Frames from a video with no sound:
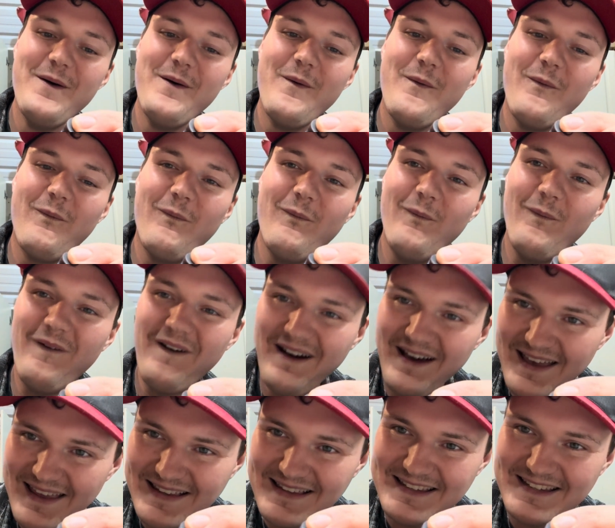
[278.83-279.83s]

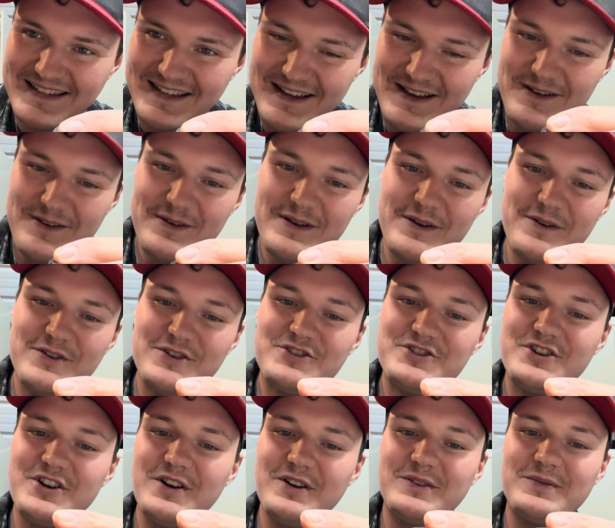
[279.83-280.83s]
What?" We always
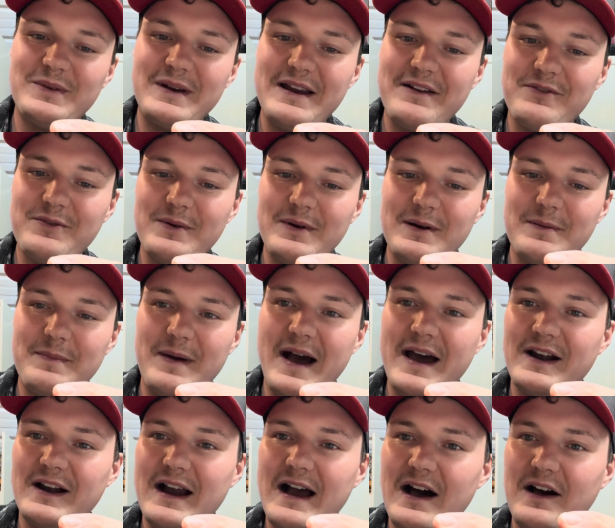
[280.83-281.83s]
joked whenever we were buying
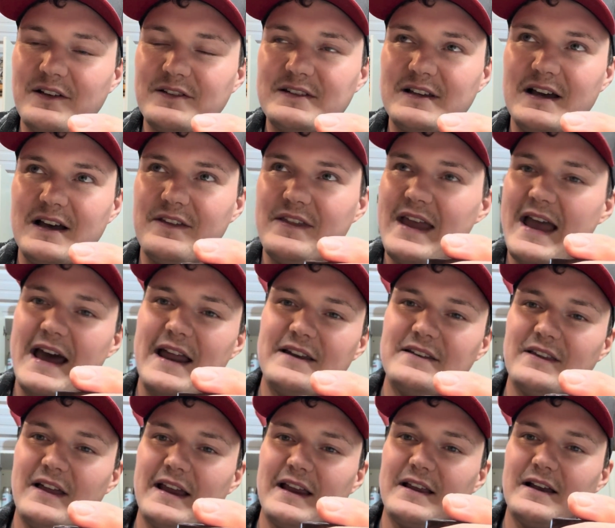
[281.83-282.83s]
our house. They had
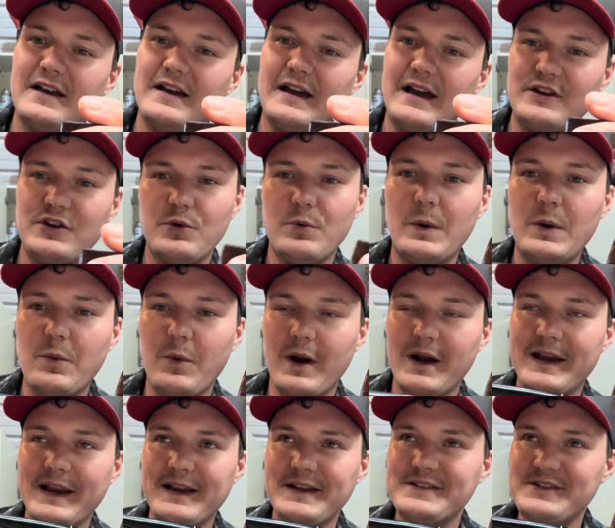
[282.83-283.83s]
I do
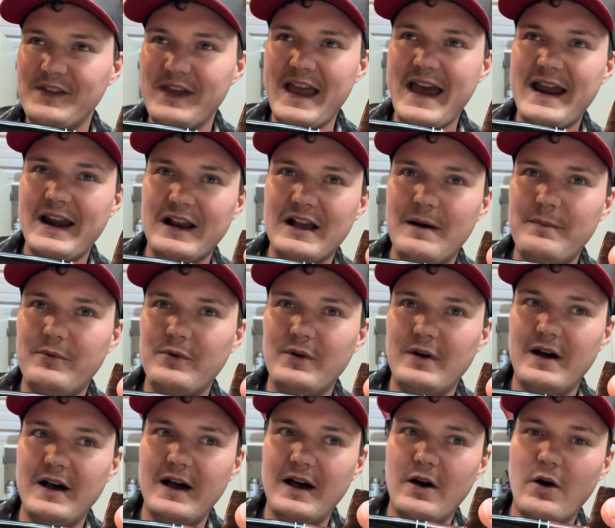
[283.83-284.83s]
woodworking, so they had a couple
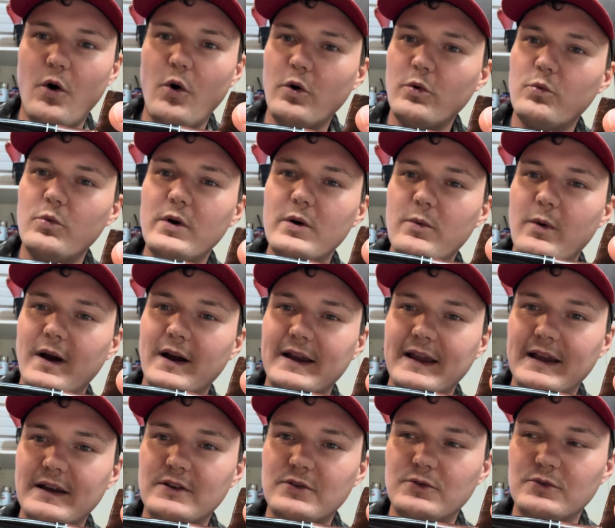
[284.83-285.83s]
old
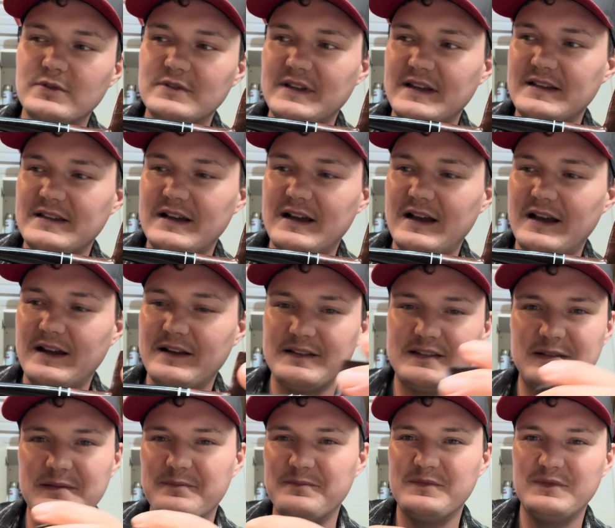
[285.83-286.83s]
woodworking tools, like
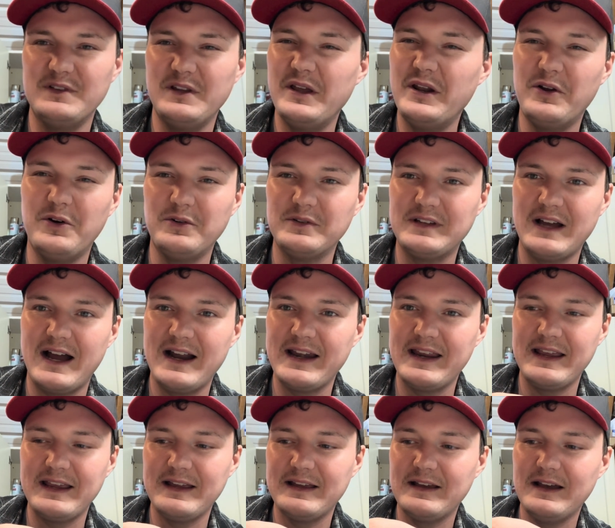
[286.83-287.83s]
some little
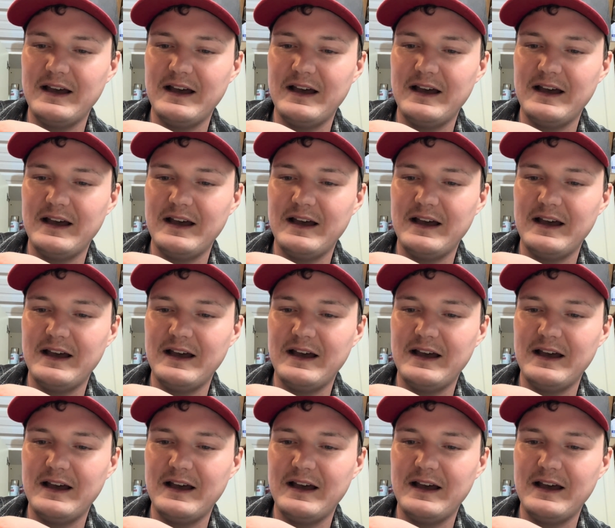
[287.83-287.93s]
tiny